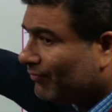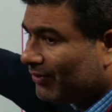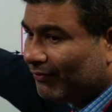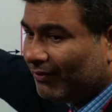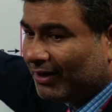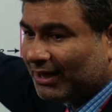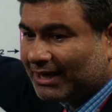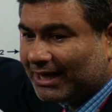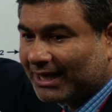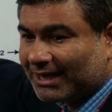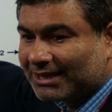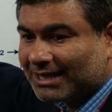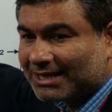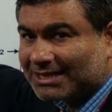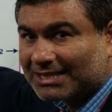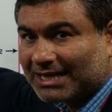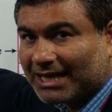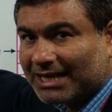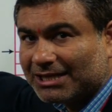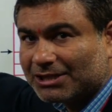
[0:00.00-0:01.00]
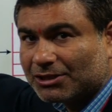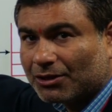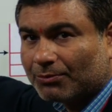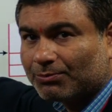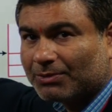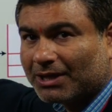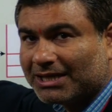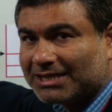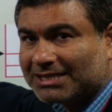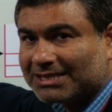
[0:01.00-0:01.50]
we will take the size
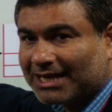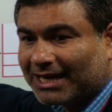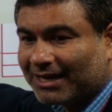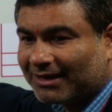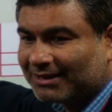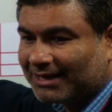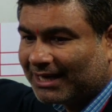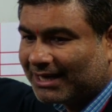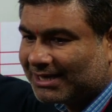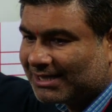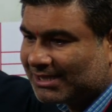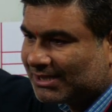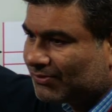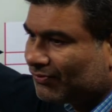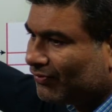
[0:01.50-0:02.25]
of the stack, that is